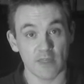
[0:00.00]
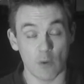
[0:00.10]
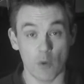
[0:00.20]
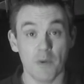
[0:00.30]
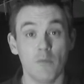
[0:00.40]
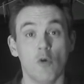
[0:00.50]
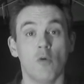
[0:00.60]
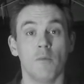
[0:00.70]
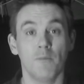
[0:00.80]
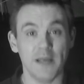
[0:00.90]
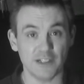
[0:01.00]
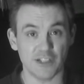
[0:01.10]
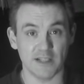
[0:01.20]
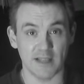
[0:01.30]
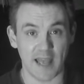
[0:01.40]
There will be more
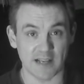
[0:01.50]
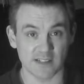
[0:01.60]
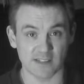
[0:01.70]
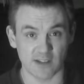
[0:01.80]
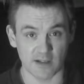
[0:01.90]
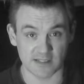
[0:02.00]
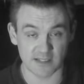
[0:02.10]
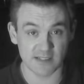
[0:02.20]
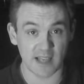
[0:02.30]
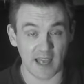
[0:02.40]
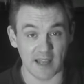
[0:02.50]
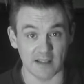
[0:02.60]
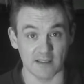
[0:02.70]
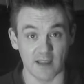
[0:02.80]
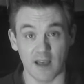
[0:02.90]
pitching exercises
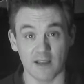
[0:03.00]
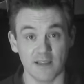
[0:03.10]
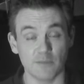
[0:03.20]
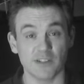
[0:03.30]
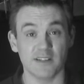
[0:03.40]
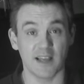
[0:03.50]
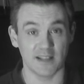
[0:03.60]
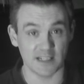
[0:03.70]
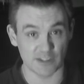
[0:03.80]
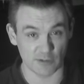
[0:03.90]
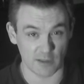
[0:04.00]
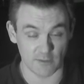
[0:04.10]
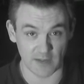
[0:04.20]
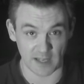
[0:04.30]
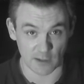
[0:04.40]
and tips and techniques on other
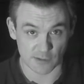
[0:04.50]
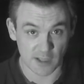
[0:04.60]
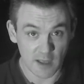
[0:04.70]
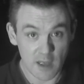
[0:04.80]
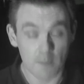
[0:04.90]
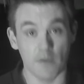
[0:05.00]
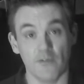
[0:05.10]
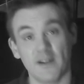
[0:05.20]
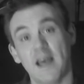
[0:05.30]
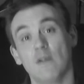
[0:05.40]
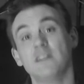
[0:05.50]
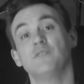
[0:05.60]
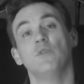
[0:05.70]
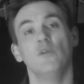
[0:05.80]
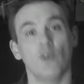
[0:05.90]
videos, but for now
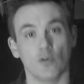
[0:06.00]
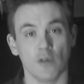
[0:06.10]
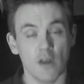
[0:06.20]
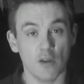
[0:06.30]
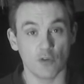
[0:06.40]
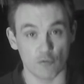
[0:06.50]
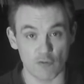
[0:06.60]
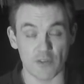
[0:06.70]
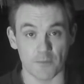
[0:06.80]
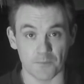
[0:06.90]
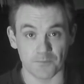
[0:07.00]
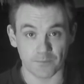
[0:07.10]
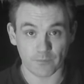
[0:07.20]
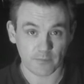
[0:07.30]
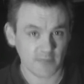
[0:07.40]
let's move on to rhythm.
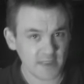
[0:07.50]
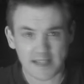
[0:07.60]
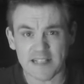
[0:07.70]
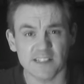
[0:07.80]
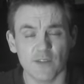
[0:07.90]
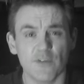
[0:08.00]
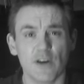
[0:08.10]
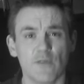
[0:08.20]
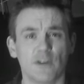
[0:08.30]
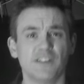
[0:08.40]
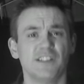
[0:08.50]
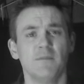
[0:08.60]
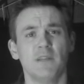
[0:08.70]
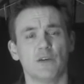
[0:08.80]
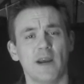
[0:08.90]
It's a very, very
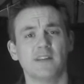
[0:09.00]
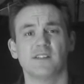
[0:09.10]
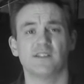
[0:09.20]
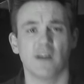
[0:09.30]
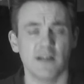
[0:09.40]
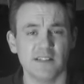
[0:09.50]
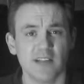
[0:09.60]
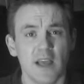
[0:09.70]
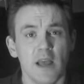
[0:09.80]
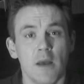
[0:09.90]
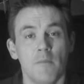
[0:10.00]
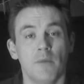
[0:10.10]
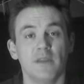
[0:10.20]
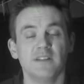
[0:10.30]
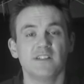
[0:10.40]
similar exercise,
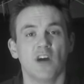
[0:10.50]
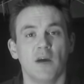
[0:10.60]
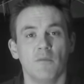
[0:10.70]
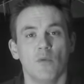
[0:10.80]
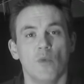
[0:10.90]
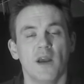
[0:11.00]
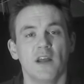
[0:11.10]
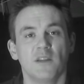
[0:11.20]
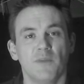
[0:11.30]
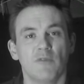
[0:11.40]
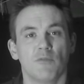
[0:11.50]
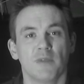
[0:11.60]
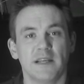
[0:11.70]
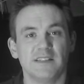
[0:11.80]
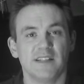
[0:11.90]
but this time we're going to be
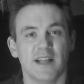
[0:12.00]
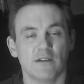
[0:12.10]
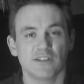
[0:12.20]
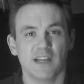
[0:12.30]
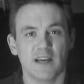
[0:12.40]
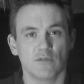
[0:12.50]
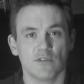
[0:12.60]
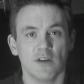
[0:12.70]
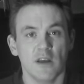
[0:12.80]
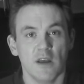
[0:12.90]
replacing our sound